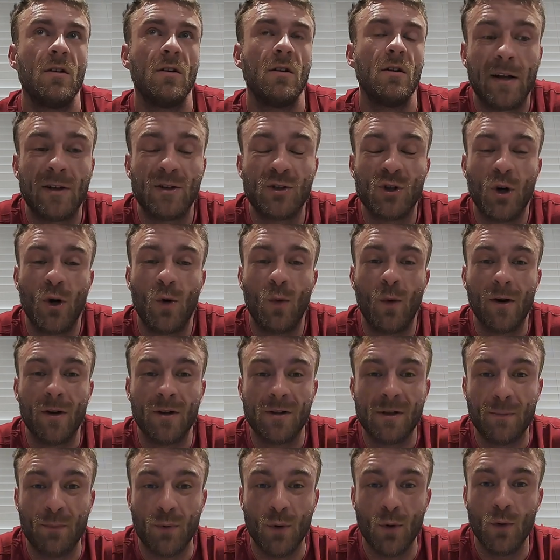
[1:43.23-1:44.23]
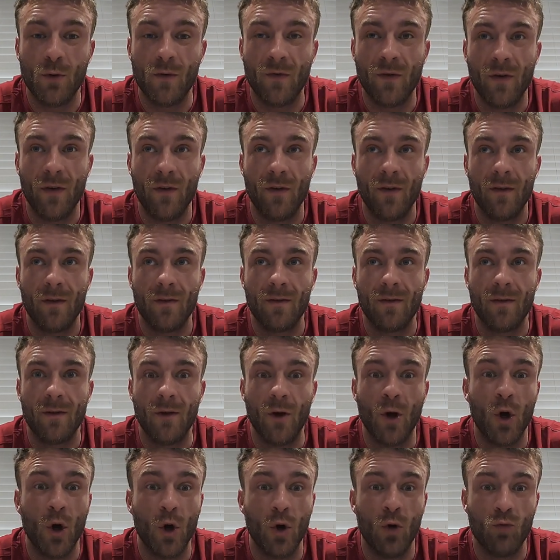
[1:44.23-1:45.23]
I sort of wanted to prove
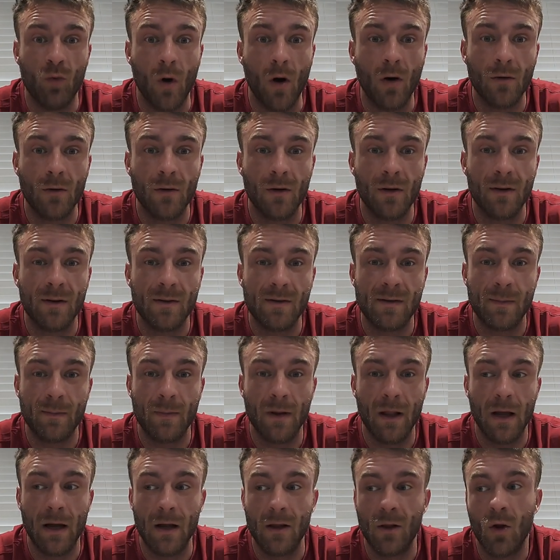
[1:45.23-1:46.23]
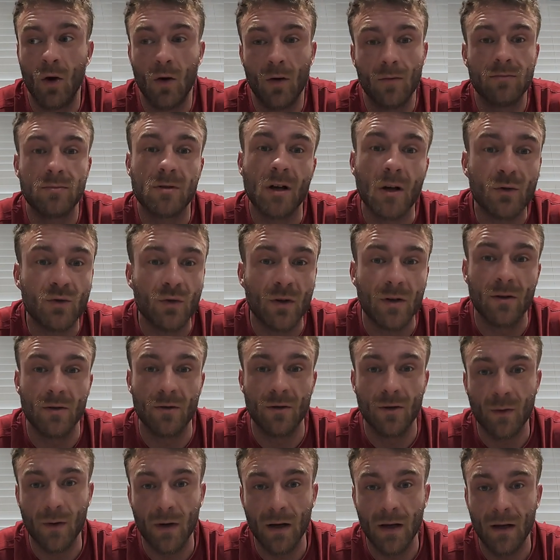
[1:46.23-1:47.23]
her wrong and be like, look, told her I
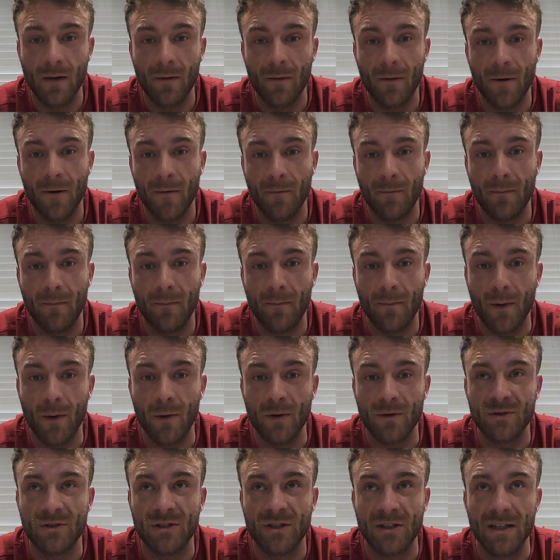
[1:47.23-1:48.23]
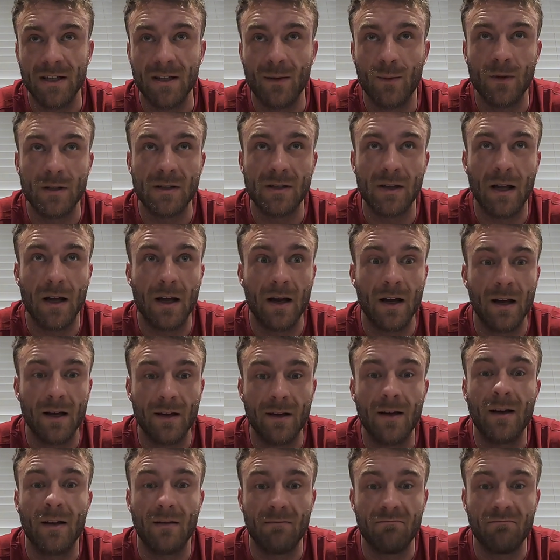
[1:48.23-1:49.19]
couldn't do it. But she was like,